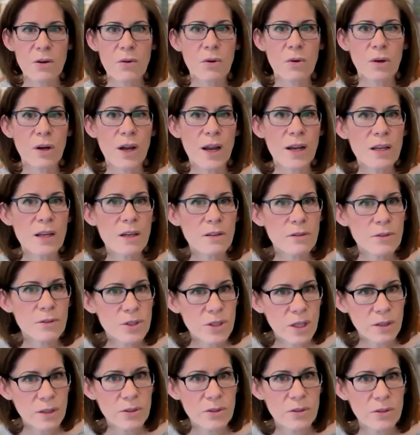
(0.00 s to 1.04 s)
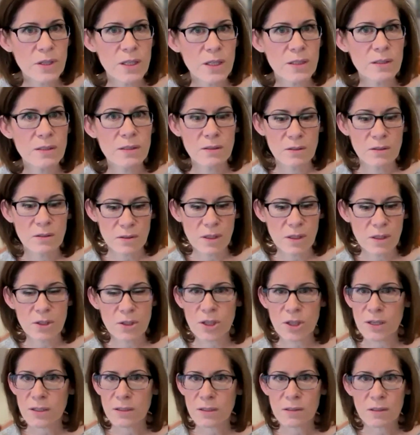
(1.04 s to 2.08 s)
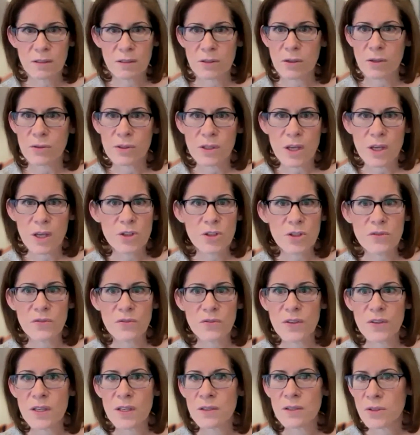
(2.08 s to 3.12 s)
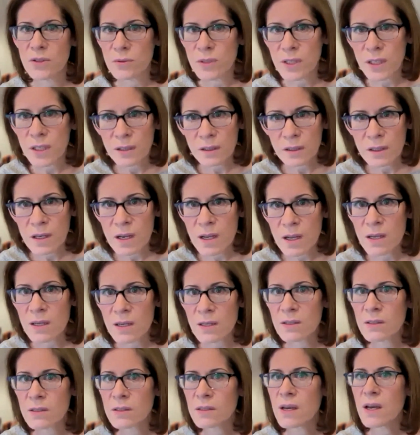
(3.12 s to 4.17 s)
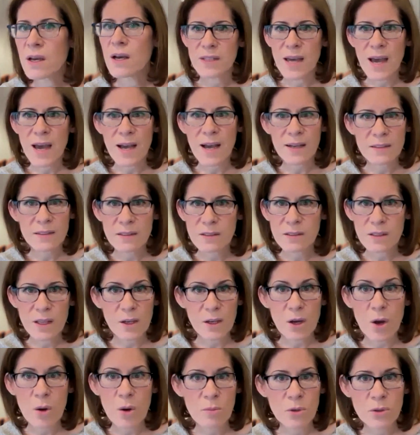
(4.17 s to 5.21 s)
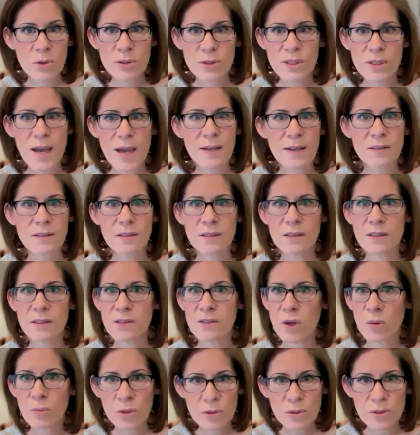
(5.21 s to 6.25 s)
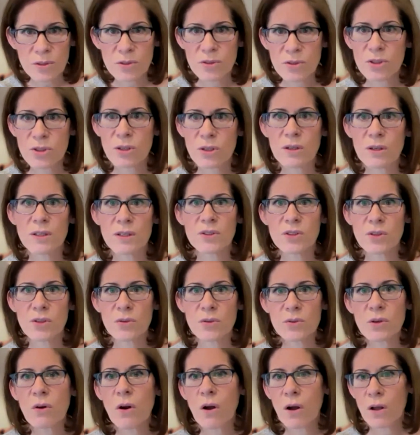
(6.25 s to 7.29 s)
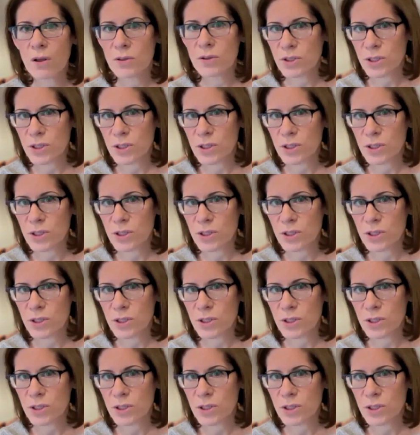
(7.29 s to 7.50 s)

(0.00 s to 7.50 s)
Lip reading: or any other shelter needs, such as association fees, utilities, taxes, like homeowners taxes, homeowners insurance, those are all